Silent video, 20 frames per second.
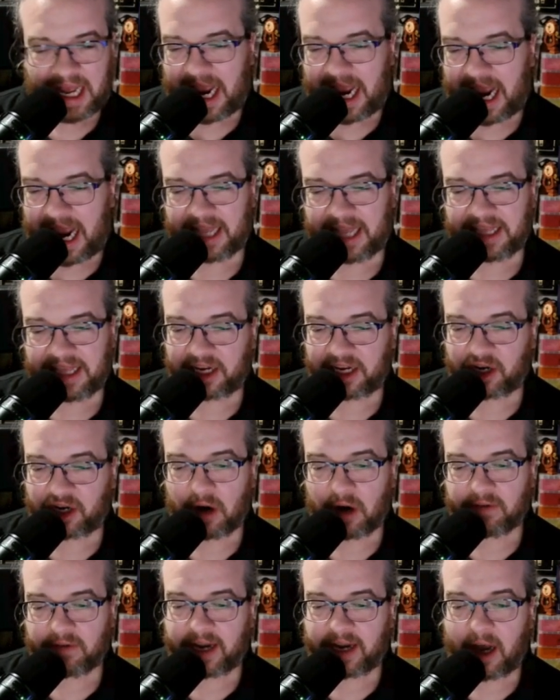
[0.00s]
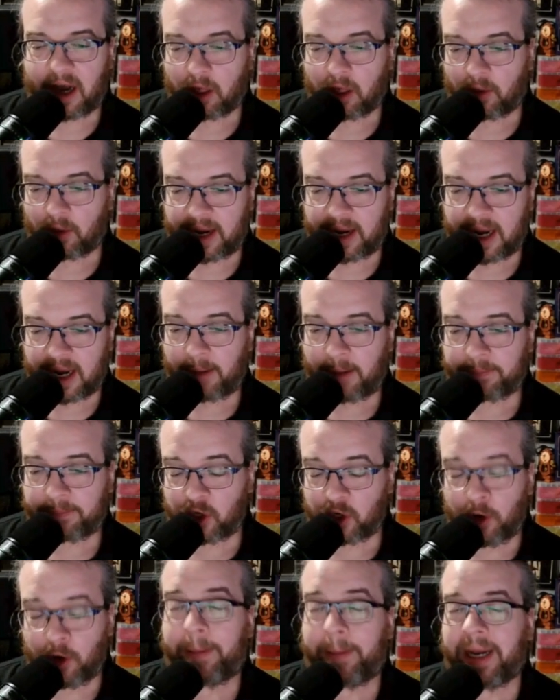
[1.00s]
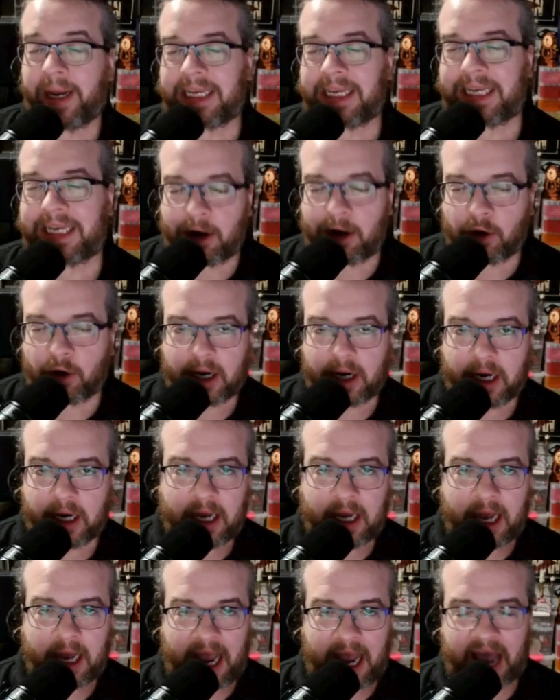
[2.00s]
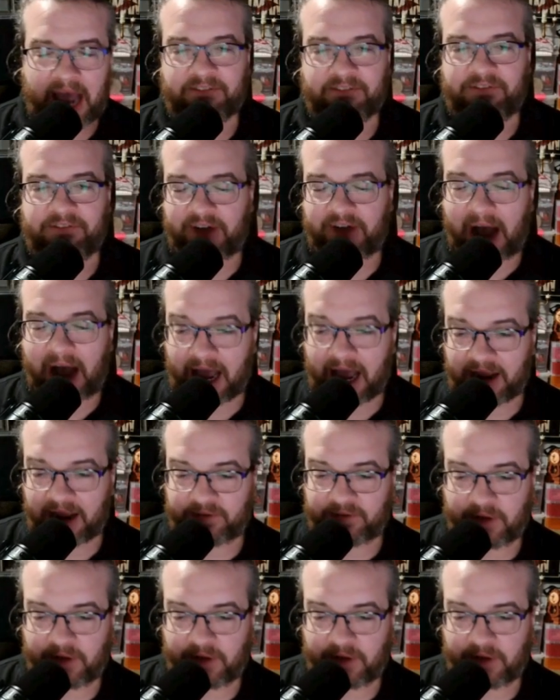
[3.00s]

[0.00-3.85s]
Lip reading: and then curving all the way up to Bagheera at 5,